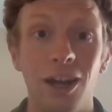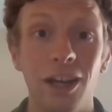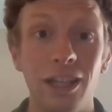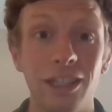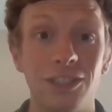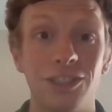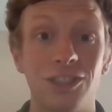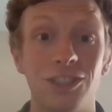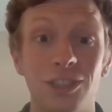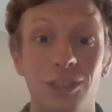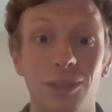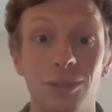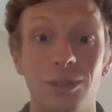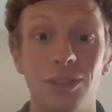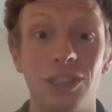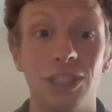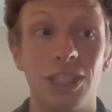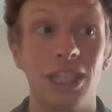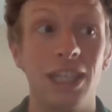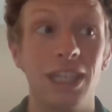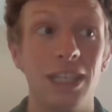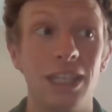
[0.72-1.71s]
Hi
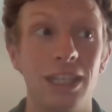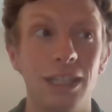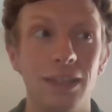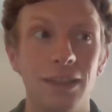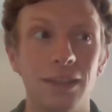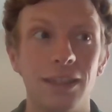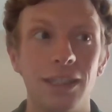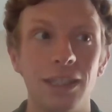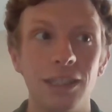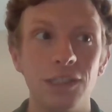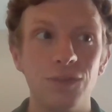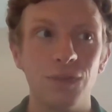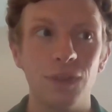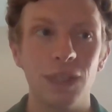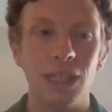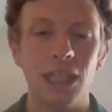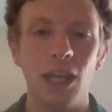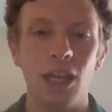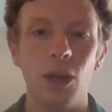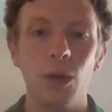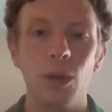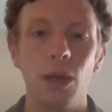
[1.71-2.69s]
students, in this
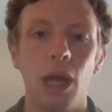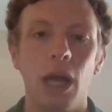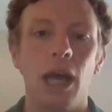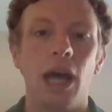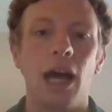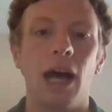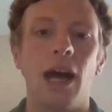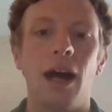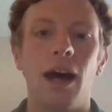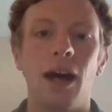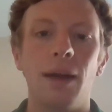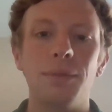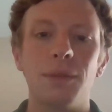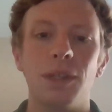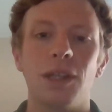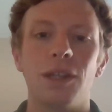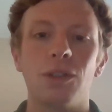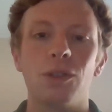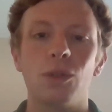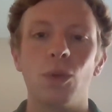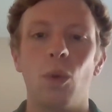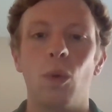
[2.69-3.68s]
video I'm
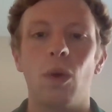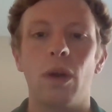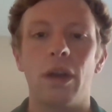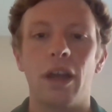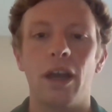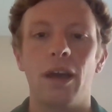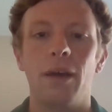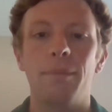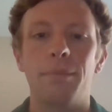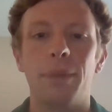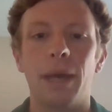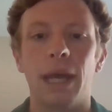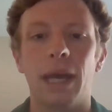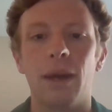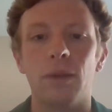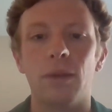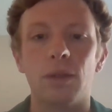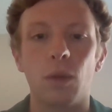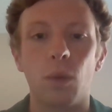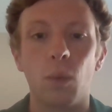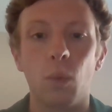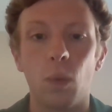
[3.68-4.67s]
going to talk
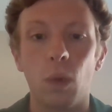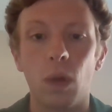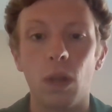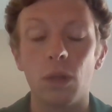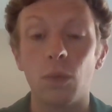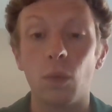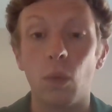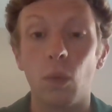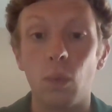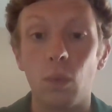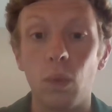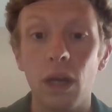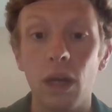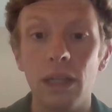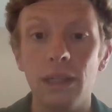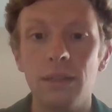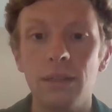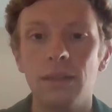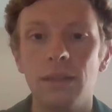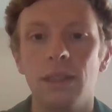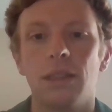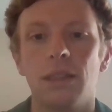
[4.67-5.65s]
about World War
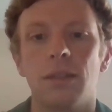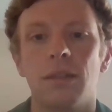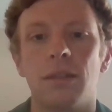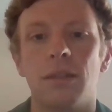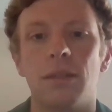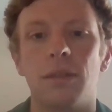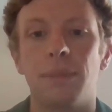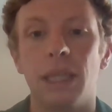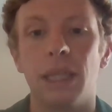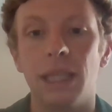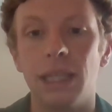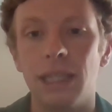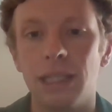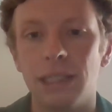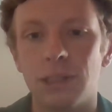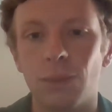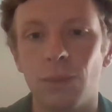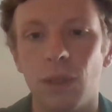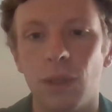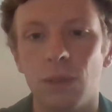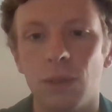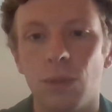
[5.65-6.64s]
I, the
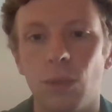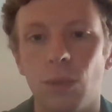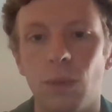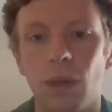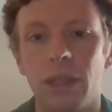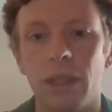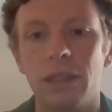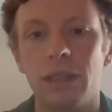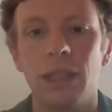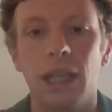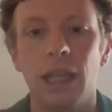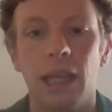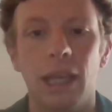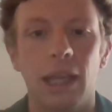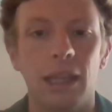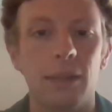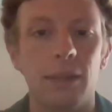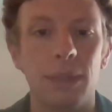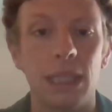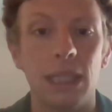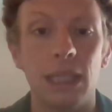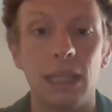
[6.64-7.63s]
beginnings of World War I,
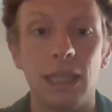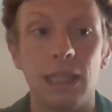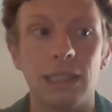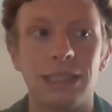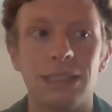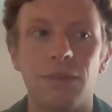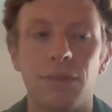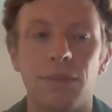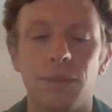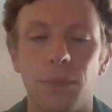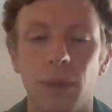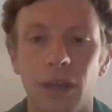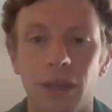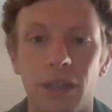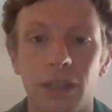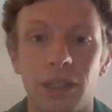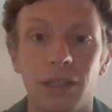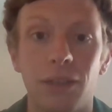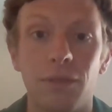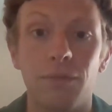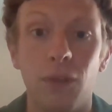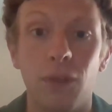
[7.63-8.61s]
and the beginnings of
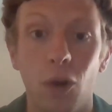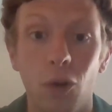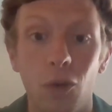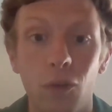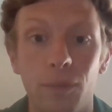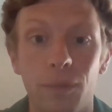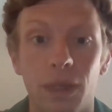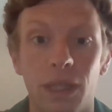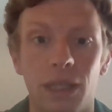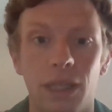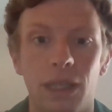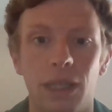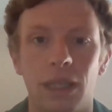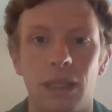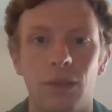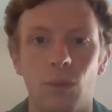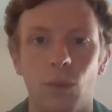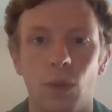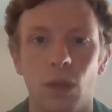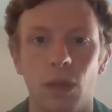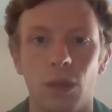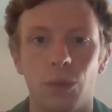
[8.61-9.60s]
American involvement
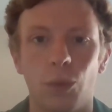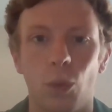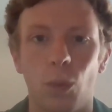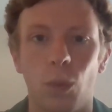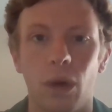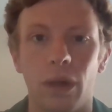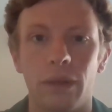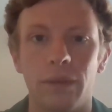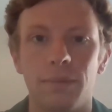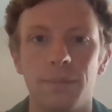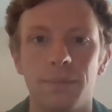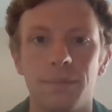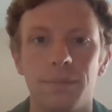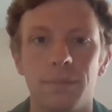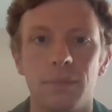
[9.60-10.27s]
in World War I.